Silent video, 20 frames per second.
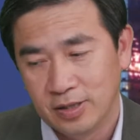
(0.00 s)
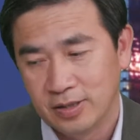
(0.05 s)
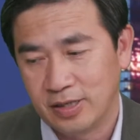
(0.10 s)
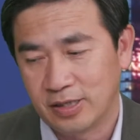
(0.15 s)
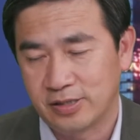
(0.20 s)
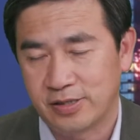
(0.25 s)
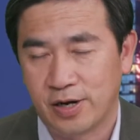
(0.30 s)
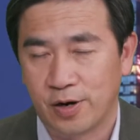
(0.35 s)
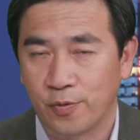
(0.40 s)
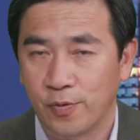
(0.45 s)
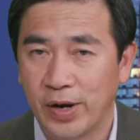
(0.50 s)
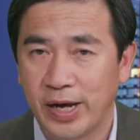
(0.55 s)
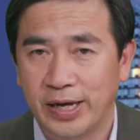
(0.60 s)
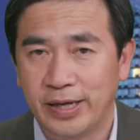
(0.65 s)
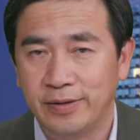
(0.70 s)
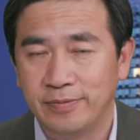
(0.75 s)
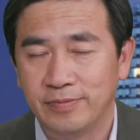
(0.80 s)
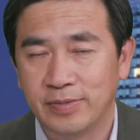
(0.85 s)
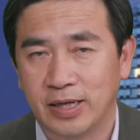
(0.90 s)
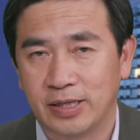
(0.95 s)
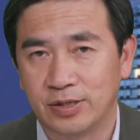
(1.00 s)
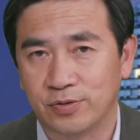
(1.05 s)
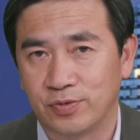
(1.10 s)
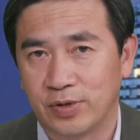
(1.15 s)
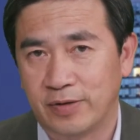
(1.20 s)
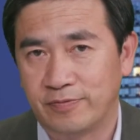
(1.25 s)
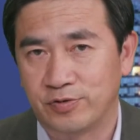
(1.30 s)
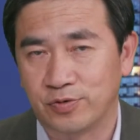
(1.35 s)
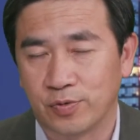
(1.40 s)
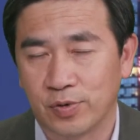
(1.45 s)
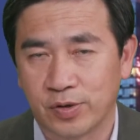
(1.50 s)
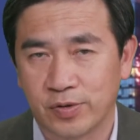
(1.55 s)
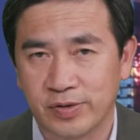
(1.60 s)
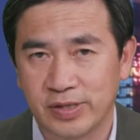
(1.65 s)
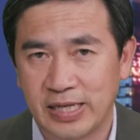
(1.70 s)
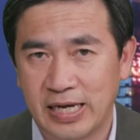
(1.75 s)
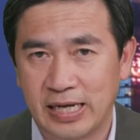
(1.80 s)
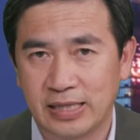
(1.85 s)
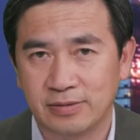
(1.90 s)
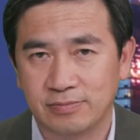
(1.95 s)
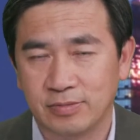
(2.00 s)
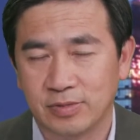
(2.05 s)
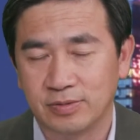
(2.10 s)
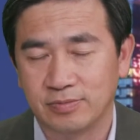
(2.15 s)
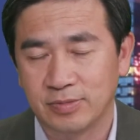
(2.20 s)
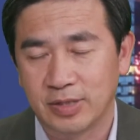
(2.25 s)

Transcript: That's their way, and we have to work with that.